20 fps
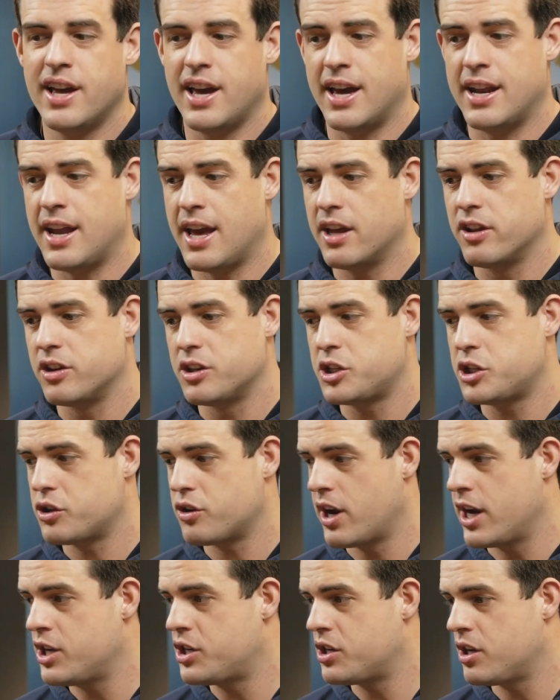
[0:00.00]
and
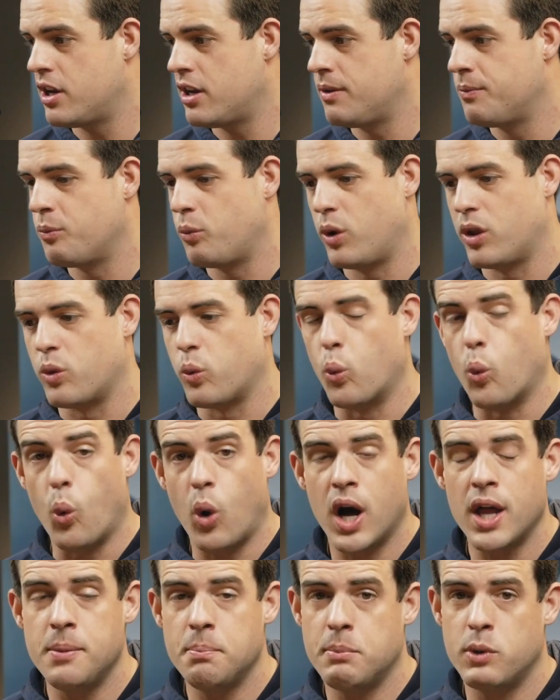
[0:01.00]
illustration with
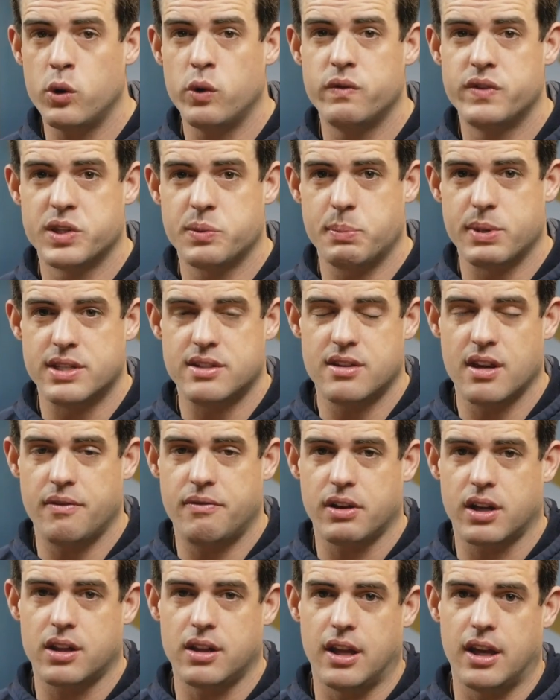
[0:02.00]
one move
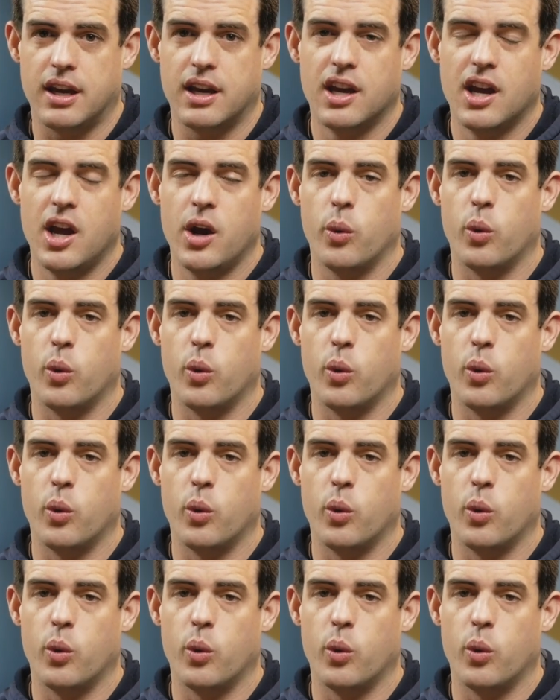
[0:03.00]
specifically